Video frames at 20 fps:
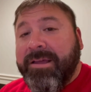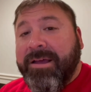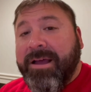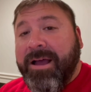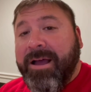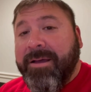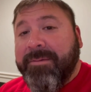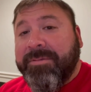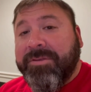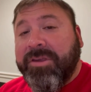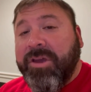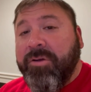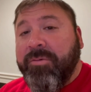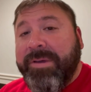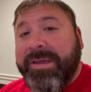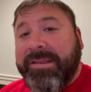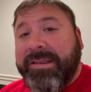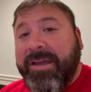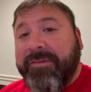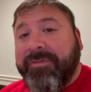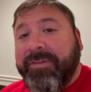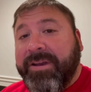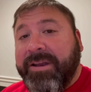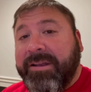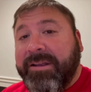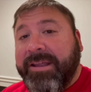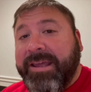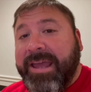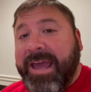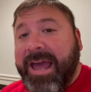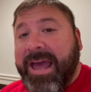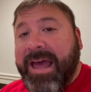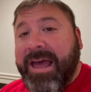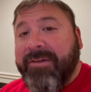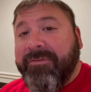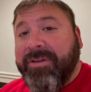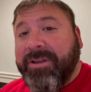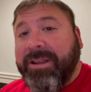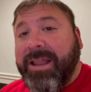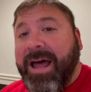Um, so we definitely
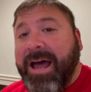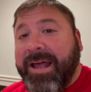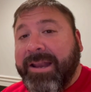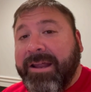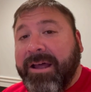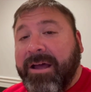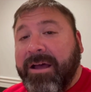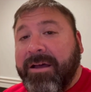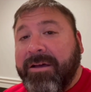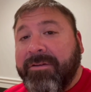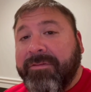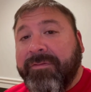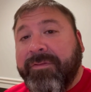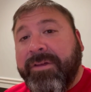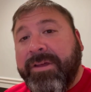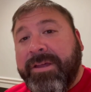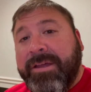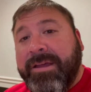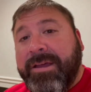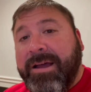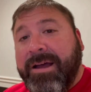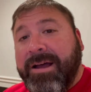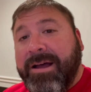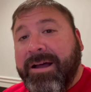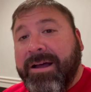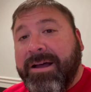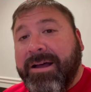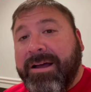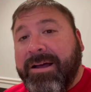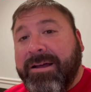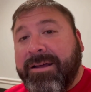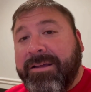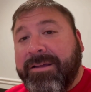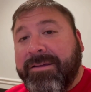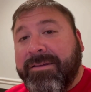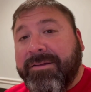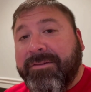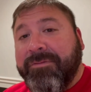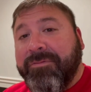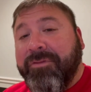have a lot of uh,
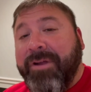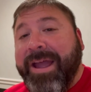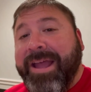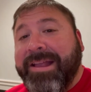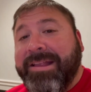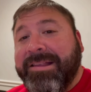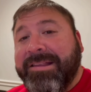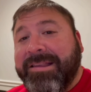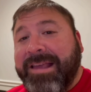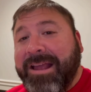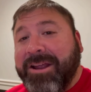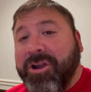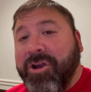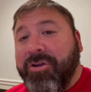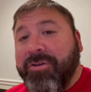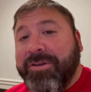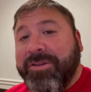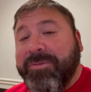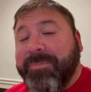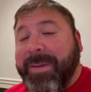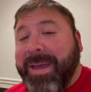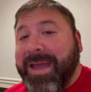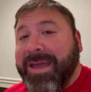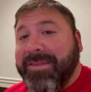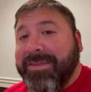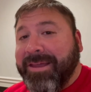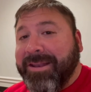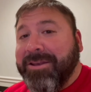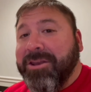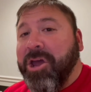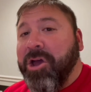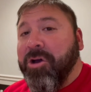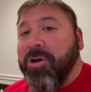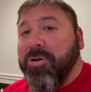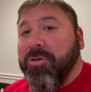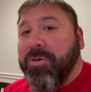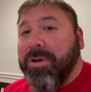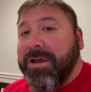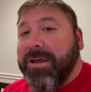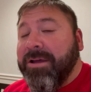friends at Curtis Bay that
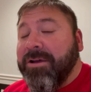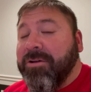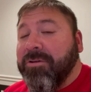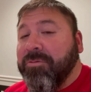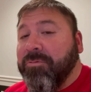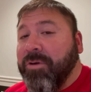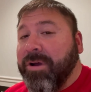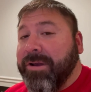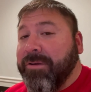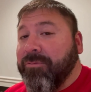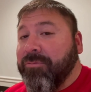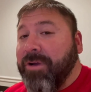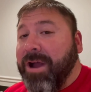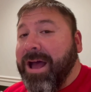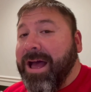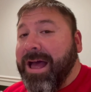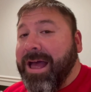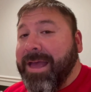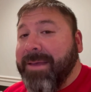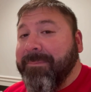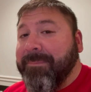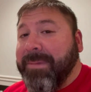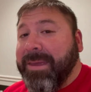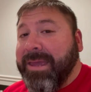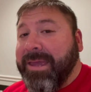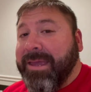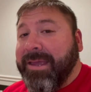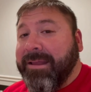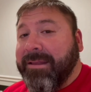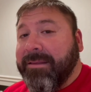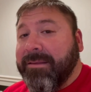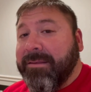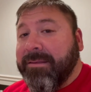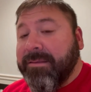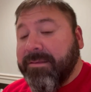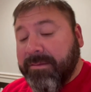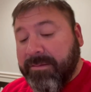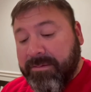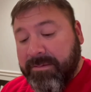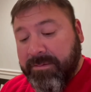know what rhyme
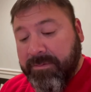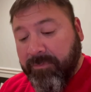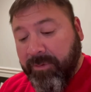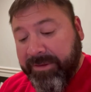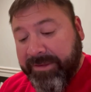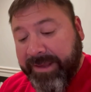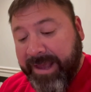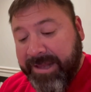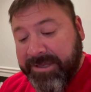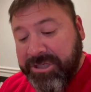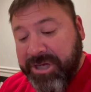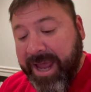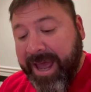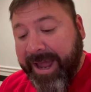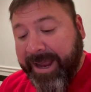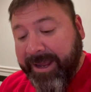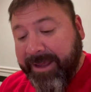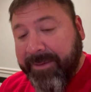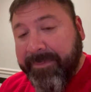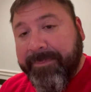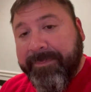means. What's that, Jack?